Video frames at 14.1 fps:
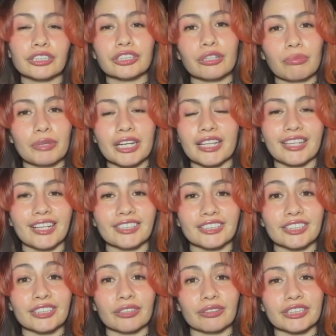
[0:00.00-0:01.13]
are so many things
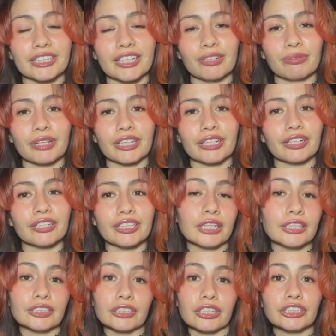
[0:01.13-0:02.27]
associated with her.
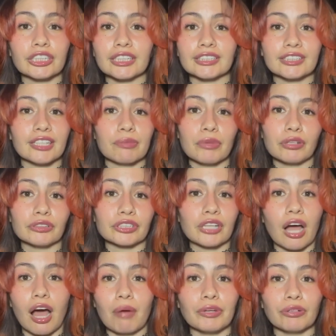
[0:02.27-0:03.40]
These are just the most
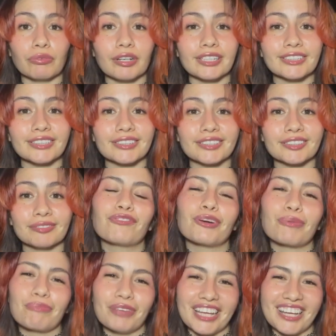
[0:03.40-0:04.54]
common ones. For
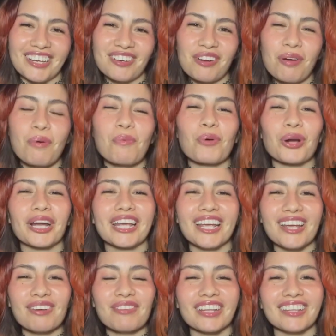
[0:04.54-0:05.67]
me,
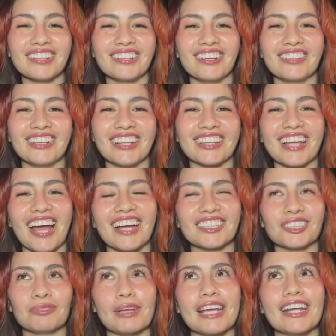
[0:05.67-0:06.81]
working with Lilith
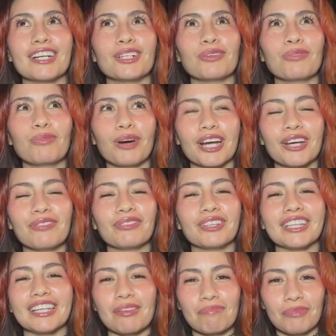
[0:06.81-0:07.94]
has been one of
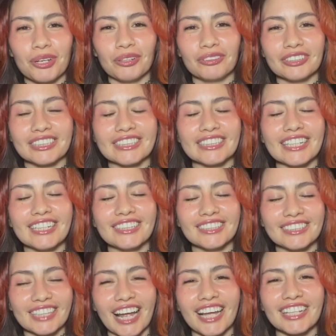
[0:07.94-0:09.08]
the most
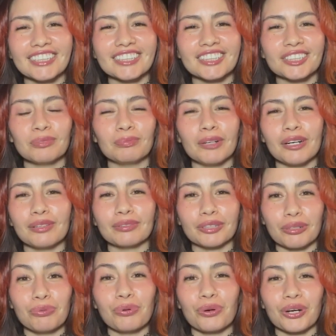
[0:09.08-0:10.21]
intense but
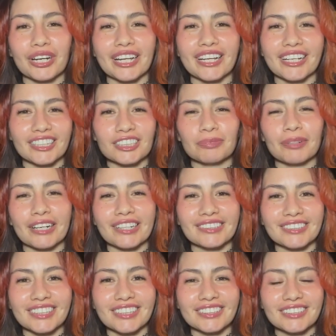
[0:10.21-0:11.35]
rewarding
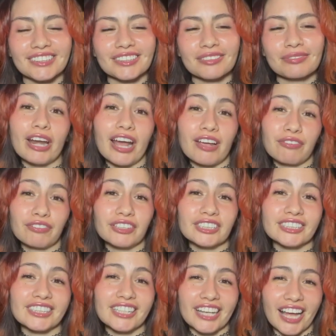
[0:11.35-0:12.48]
experiences. When I
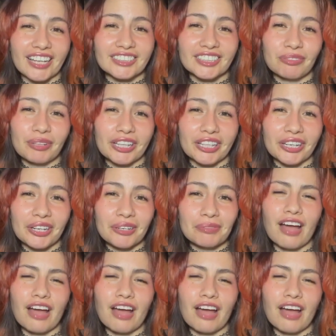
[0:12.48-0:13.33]
first connected with her,